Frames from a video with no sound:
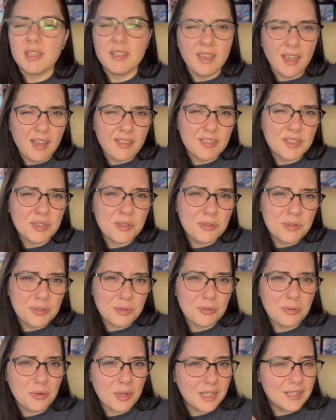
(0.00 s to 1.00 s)
yeah, let's go
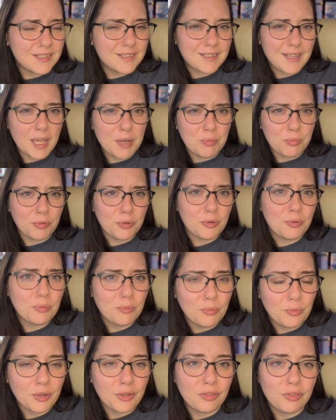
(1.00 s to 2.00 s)
do an escape room
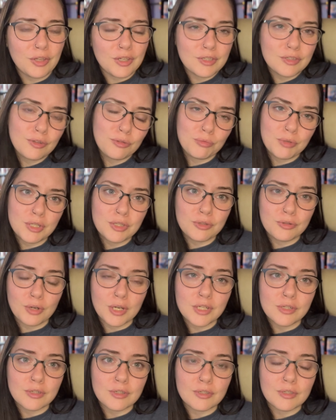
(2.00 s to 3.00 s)
with these 3
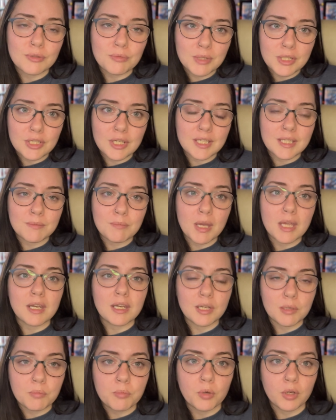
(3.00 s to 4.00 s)
strangers we just met
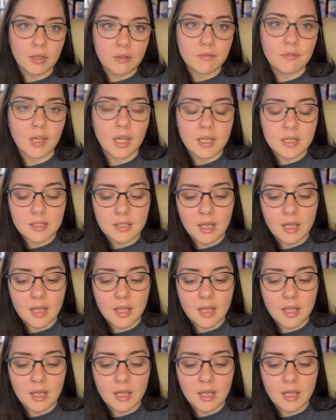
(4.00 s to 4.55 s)
at a book event.